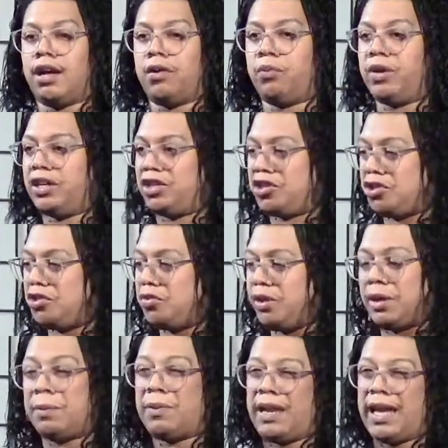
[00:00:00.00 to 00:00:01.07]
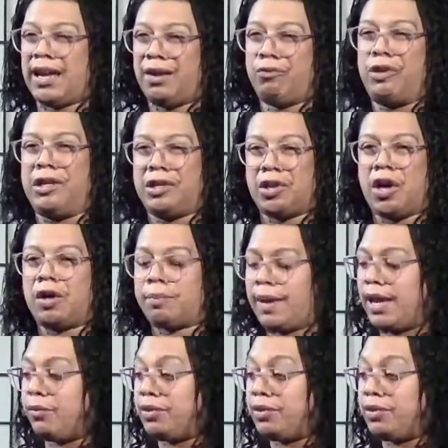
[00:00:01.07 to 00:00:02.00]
with a shoe and like a really long pant,